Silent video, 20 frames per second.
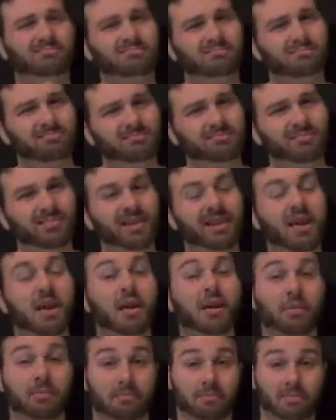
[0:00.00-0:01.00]
the
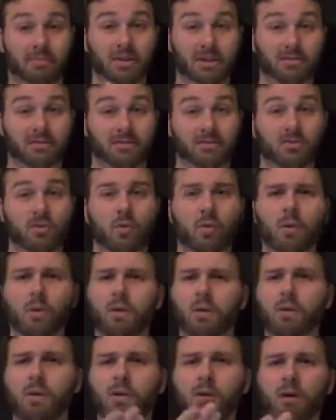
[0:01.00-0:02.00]
opportunity, the
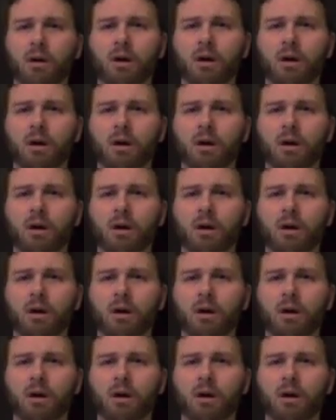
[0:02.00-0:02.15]
potential